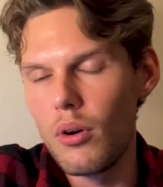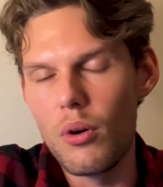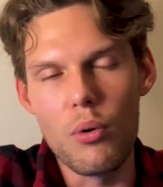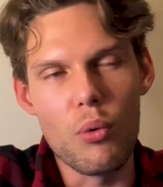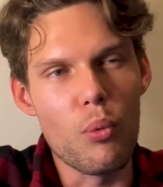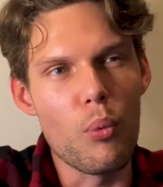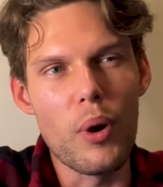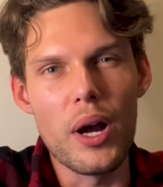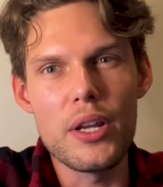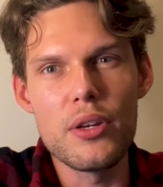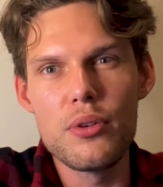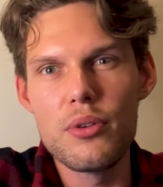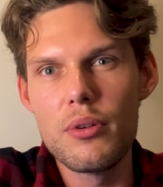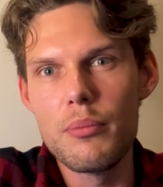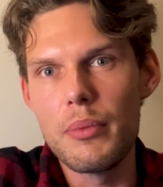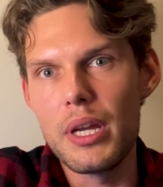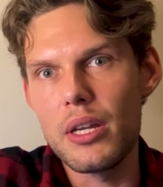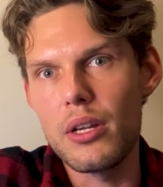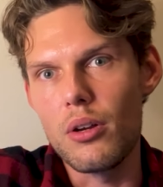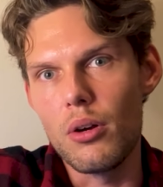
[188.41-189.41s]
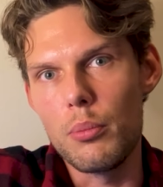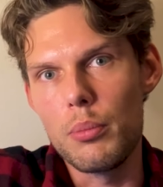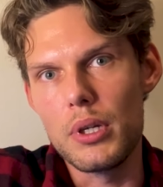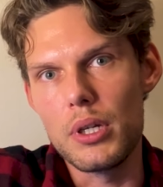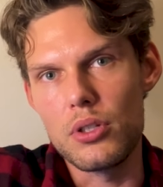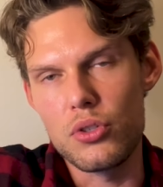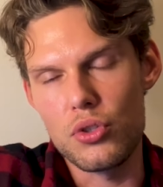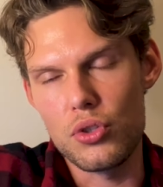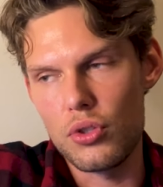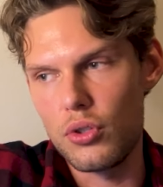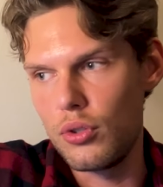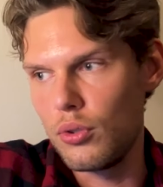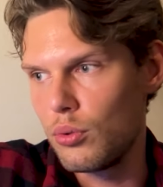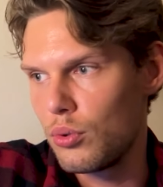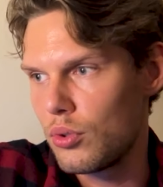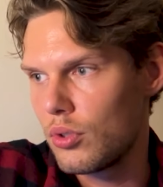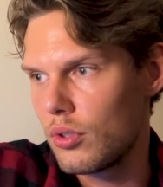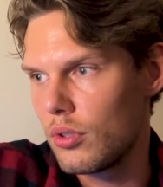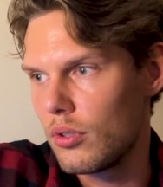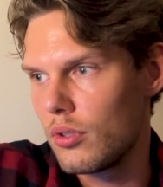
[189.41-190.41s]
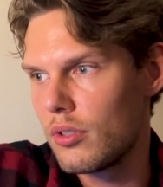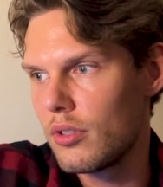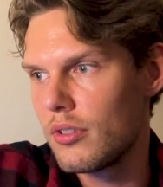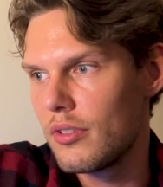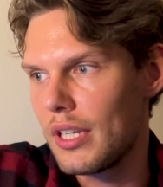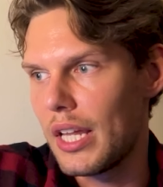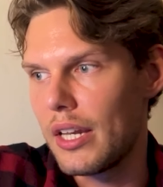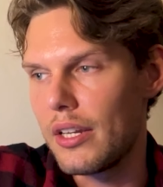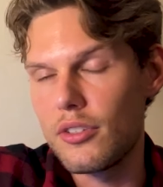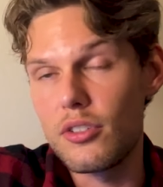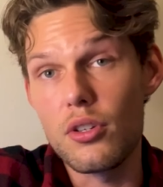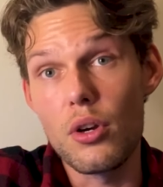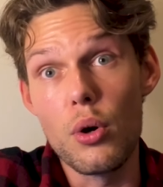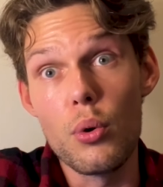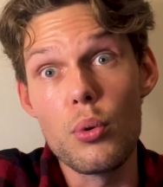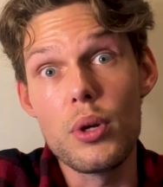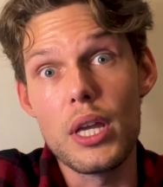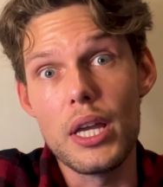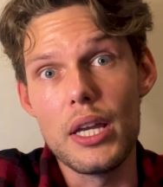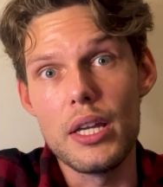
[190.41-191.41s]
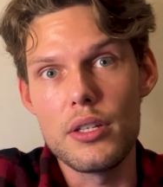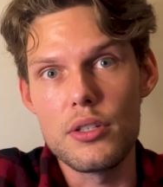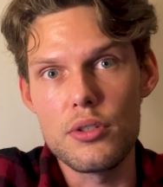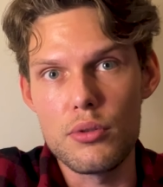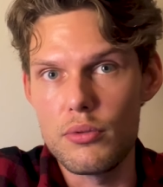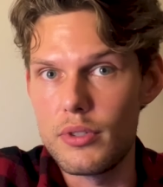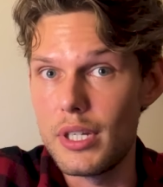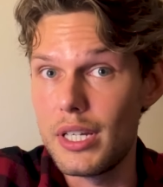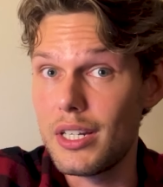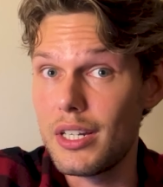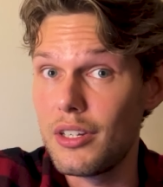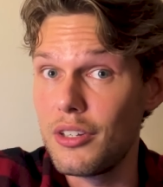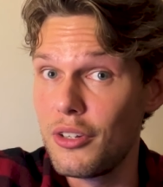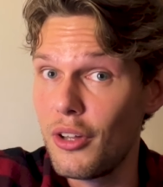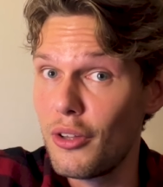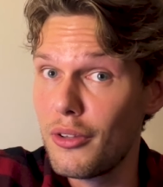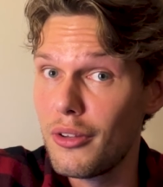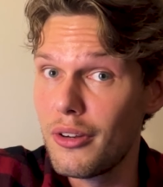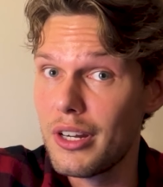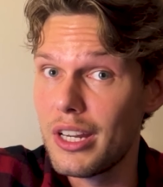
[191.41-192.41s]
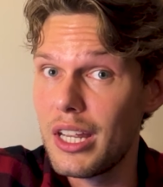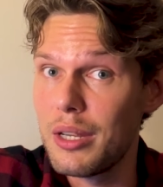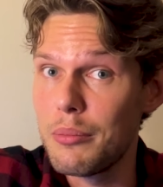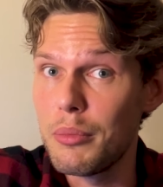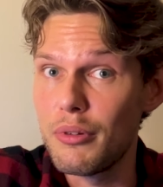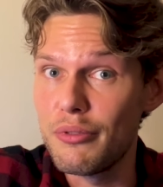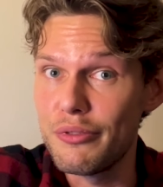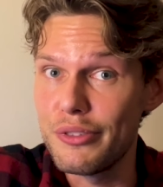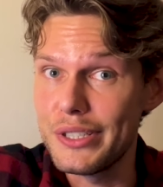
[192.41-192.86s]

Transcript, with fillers: Or why do you make up excuses that it's okay to take another game of